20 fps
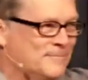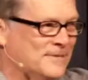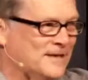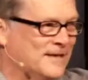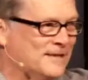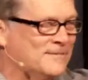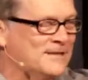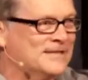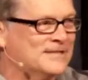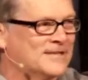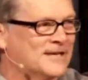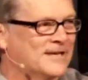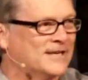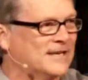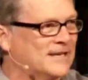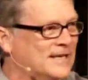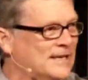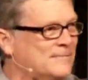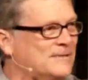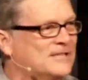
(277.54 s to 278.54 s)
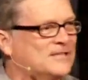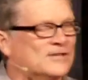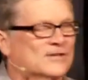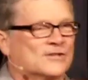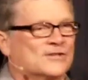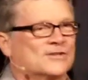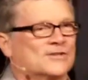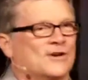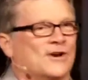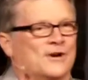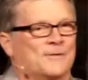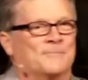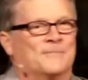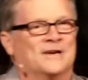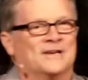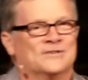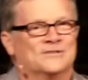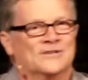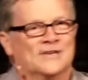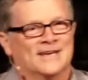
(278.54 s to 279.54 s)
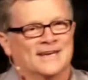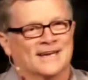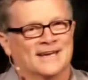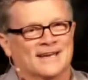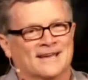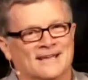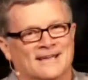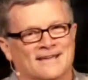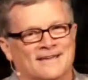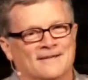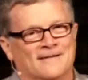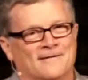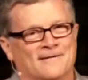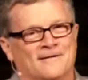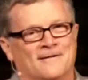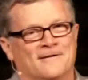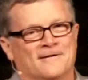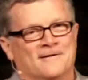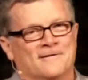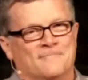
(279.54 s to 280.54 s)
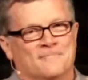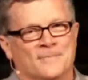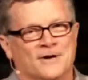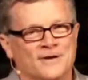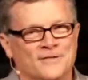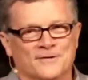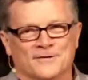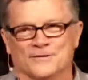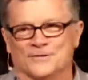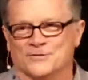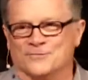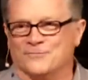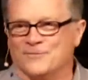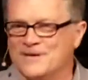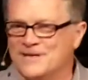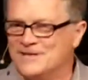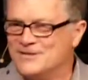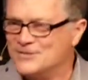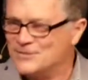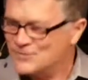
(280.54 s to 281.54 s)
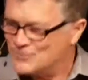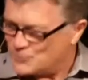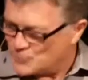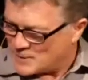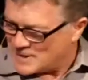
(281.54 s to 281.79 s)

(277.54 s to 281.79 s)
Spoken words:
But let me tell you, and let me just start by saying, mothers face